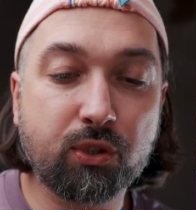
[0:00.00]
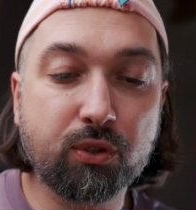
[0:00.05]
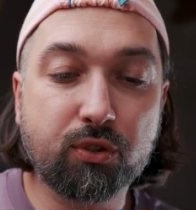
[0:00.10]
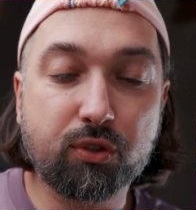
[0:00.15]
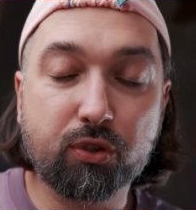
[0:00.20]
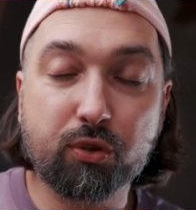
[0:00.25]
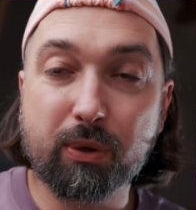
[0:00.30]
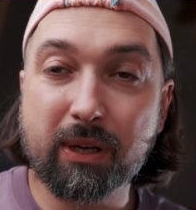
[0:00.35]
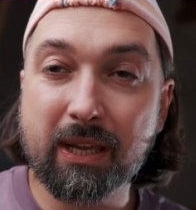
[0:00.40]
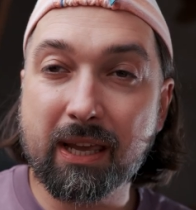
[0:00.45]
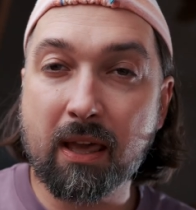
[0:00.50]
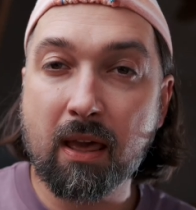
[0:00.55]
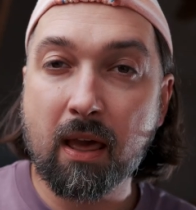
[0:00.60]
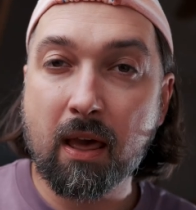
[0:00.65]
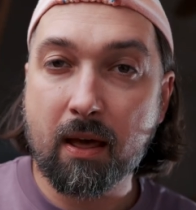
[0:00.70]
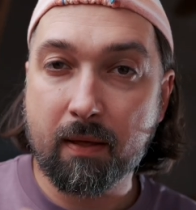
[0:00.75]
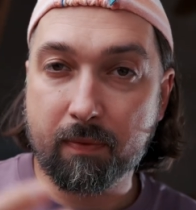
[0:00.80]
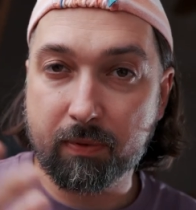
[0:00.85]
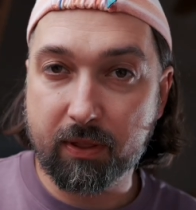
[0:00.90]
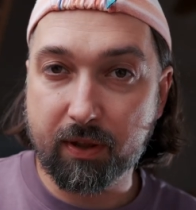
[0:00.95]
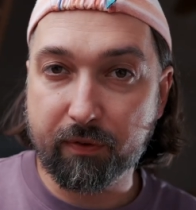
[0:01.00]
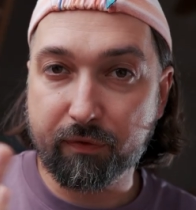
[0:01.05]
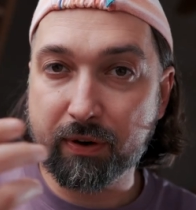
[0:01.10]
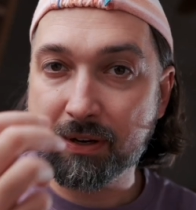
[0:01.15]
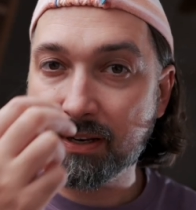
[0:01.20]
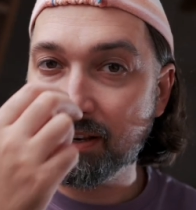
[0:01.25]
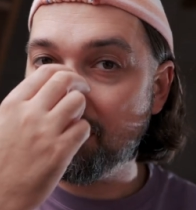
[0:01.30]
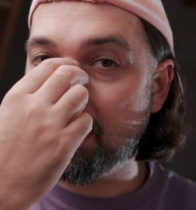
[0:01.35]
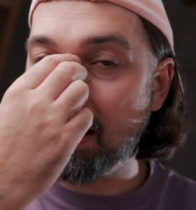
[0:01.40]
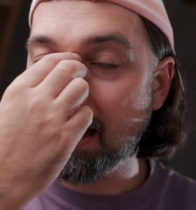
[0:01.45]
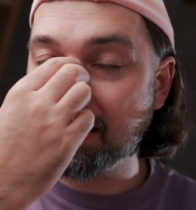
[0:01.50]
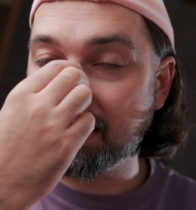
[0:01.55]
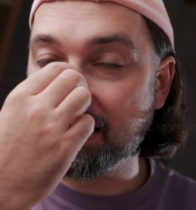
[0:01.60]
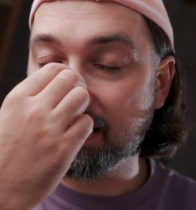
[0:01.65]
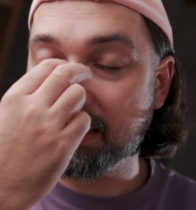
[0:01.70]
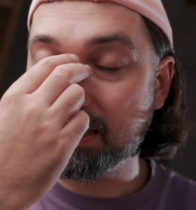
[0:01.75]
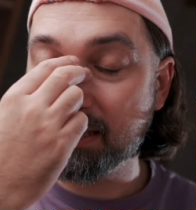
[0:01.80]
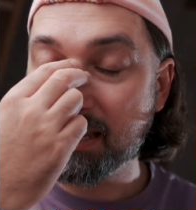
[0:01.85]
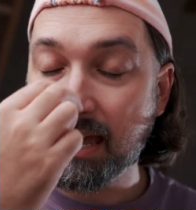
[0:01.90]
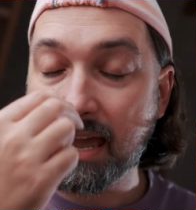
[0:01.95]
to 3 different
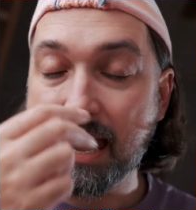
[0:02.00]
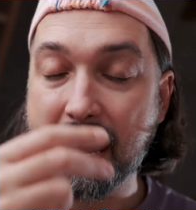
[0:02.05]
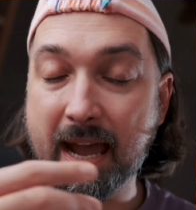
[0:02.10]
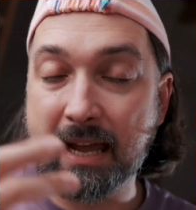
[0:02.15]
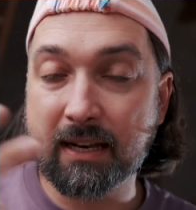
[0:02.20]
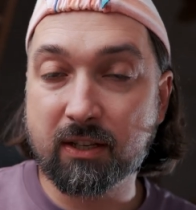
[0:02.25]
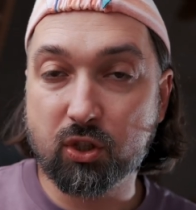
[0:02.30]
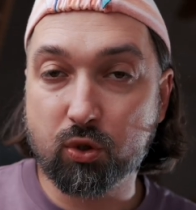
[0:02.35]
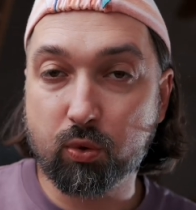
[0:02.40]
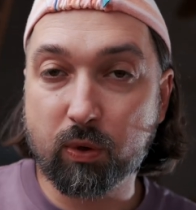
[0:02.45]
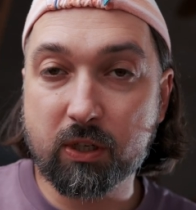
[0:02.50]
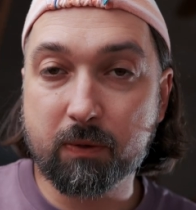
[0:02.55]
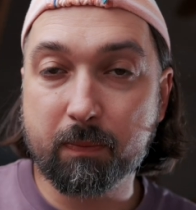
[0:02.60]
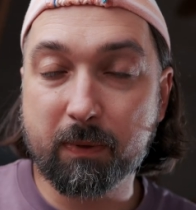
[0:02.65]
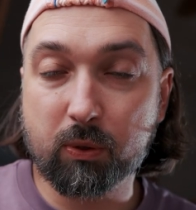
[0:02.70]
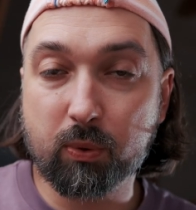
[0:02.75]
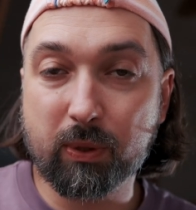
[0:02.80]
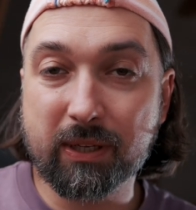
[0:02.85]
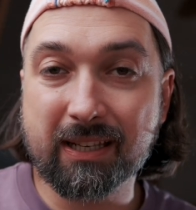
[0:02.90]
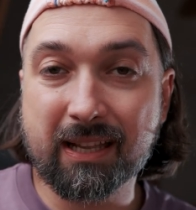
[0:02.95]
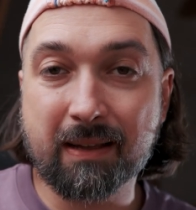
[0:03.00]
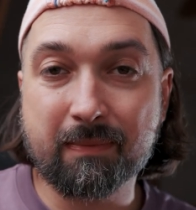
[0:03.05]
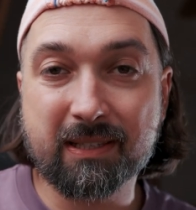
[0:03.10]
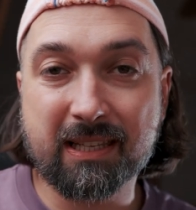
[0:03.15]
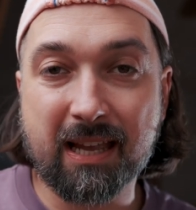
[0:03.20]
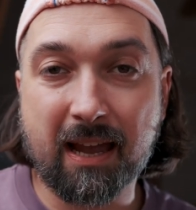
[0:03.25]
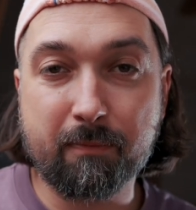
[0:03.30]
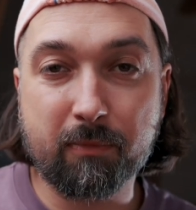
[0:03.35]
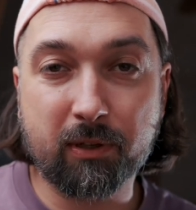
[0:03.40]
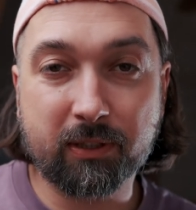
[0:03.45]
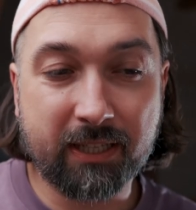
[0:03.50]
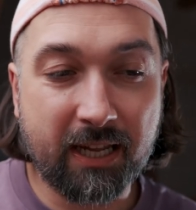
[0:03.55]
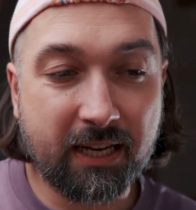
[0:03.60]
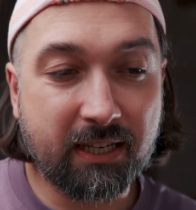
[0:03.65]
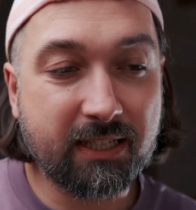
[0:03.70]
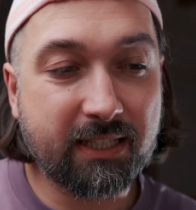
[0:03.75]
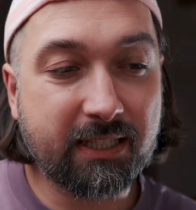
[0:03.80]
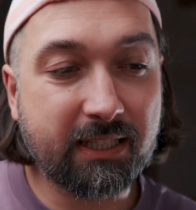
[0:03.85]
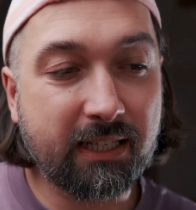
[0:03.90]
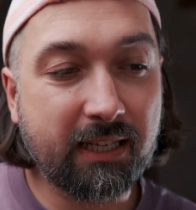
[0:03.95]
devices and switch between them
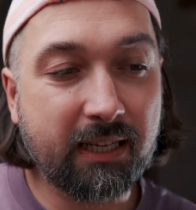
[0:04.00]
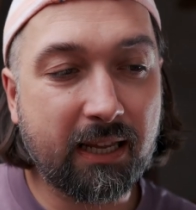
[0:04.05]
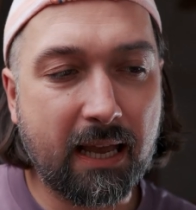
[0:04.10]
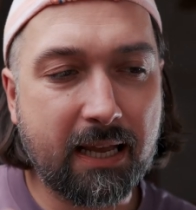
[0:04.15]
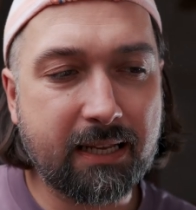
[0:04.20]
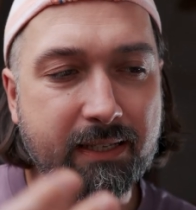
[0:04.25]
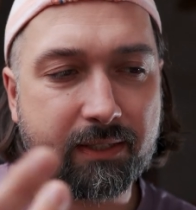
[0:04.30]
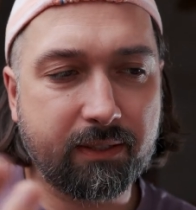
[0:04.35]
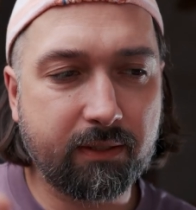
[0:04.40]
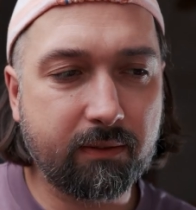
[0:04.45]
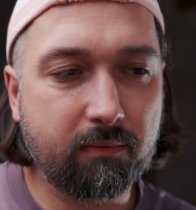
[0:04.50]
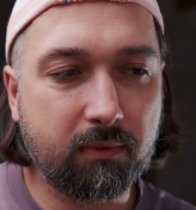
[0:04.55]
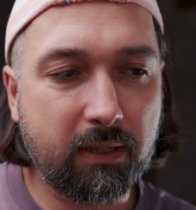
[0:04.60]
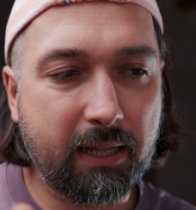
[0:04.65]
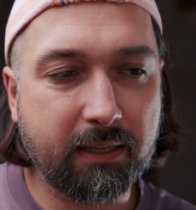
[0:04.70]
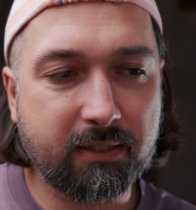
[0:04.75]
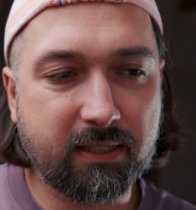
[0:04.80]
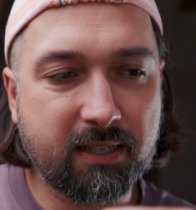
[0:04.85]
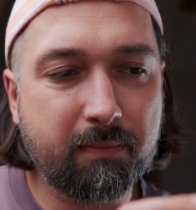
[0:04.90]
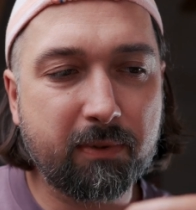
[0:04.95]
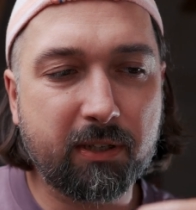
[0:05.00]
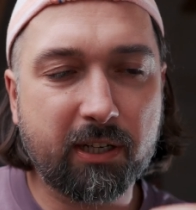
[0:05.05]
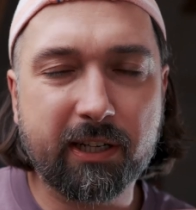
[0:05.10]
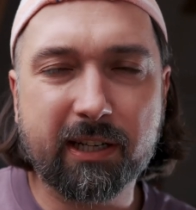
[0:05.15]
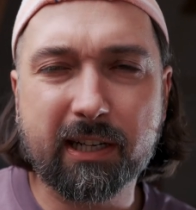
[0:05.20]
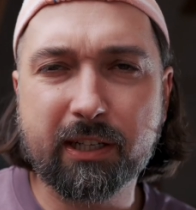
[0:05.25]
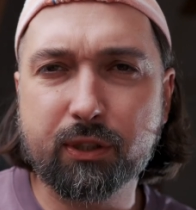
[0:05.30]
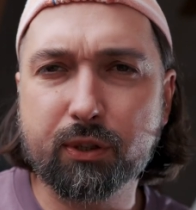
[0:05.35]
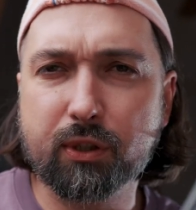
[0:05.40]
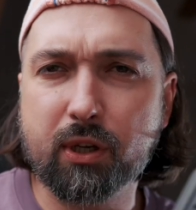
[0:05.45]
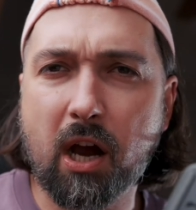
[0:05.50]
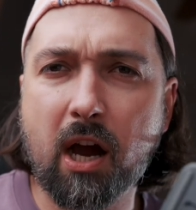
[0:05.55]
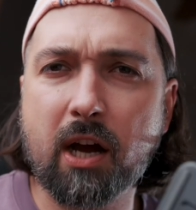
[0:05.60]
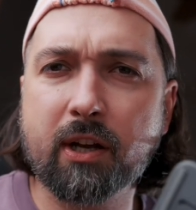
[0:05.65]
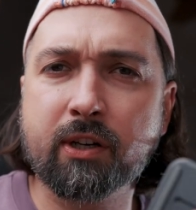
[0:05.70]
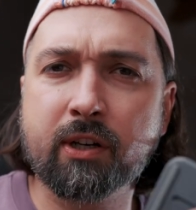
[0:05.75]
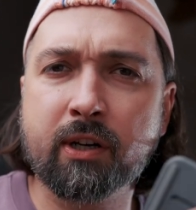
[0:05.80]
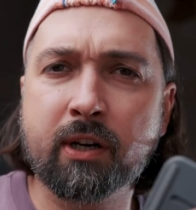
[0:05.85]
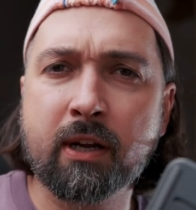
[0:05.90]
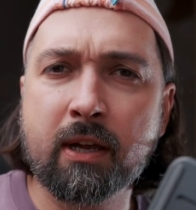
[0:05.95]
simultaneously, as like similarly to
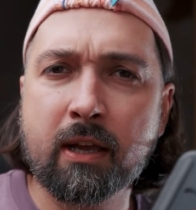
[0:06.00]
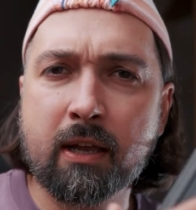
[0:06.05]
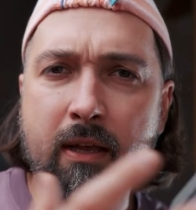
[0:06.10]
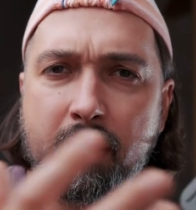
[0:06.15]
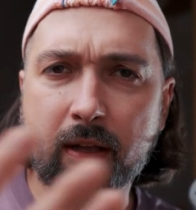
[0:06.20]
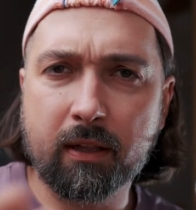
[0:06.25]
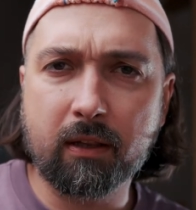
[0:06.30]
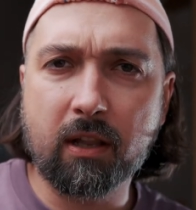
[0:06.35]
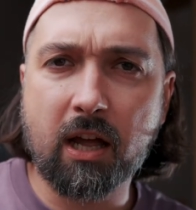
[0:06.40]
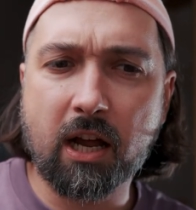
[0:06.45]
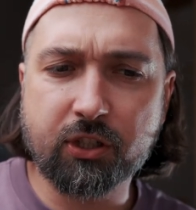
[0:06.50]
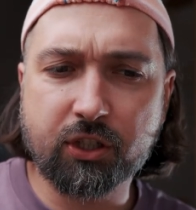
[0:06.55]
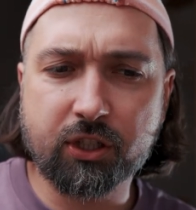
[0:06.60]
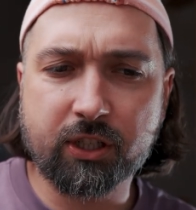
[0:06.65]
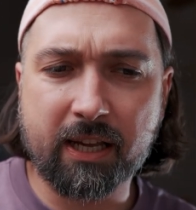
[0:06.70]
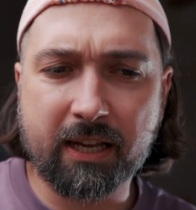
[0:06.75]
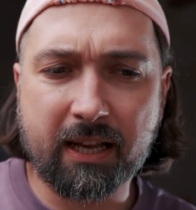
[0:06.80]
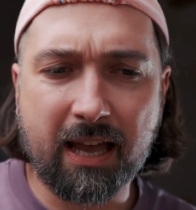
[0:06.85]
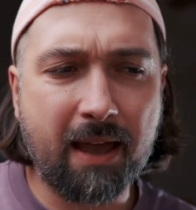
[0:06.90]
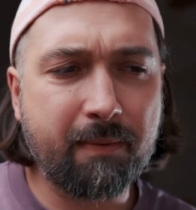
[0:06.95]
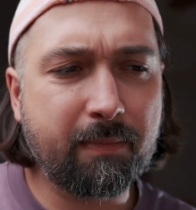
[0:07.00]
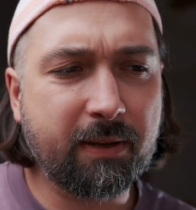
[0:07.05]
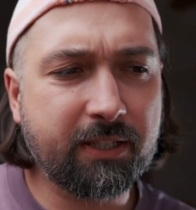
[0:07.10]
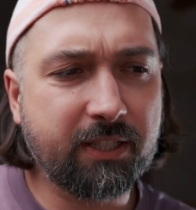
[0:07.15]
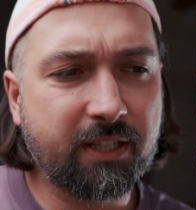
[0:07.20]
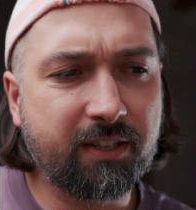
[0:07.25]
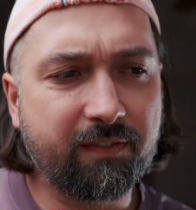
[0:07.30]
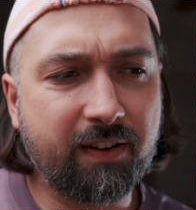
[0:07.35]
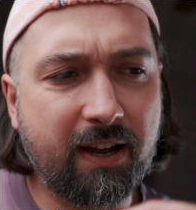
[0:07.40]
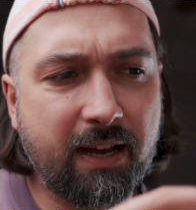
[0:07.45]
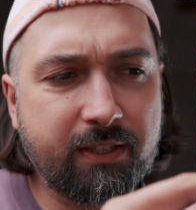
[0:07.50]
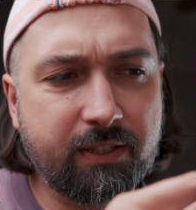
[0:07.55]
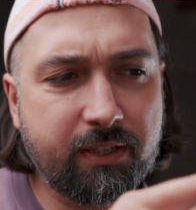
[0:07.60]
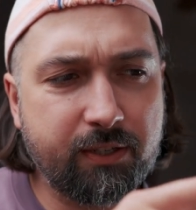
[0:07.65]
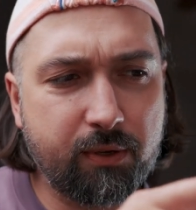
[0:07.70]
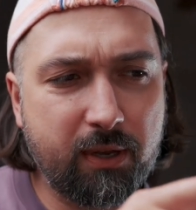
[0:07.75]
other Logitech MX devices.